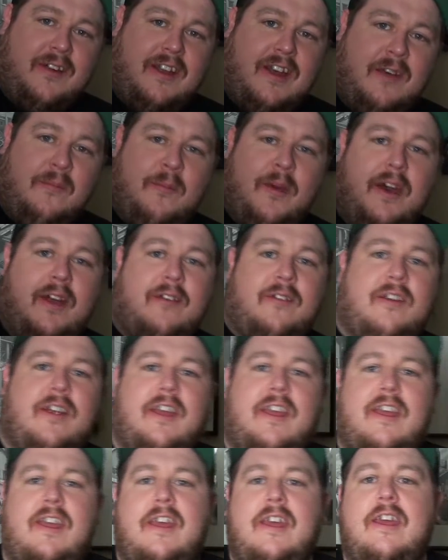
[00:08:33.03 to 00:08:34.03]
when I met
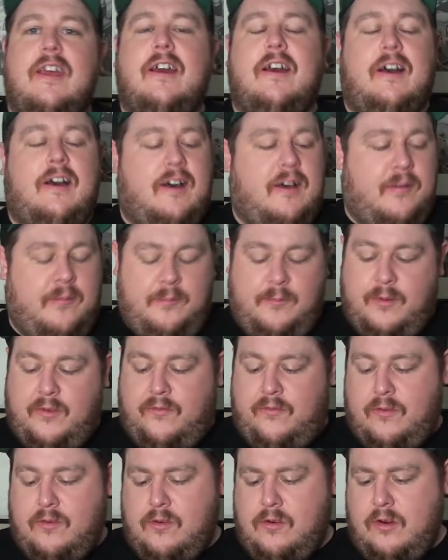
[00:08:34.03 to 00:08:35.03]
Ricky
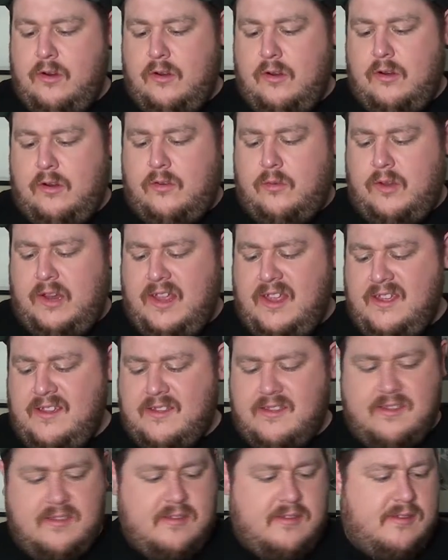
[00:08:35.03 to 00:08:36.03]
before
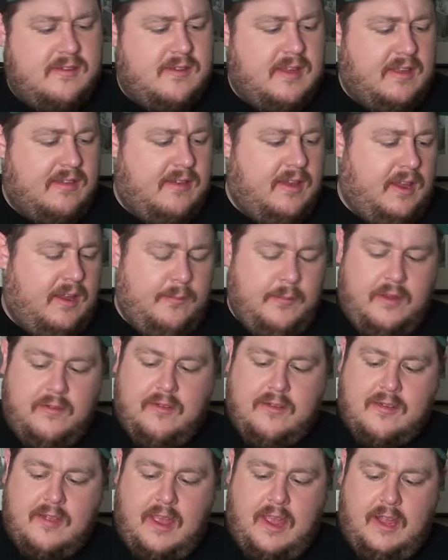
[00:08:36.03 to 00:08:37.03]
2016
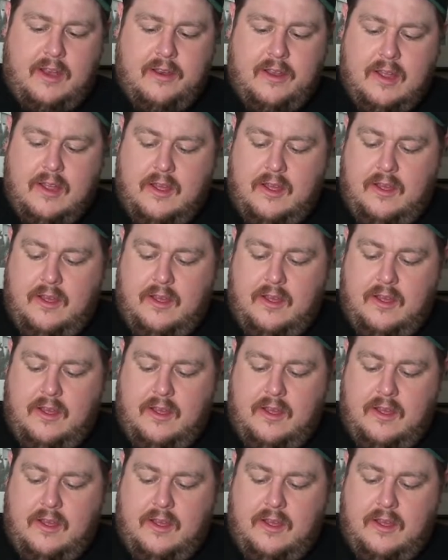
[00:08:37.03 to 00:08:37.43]
Beaver State.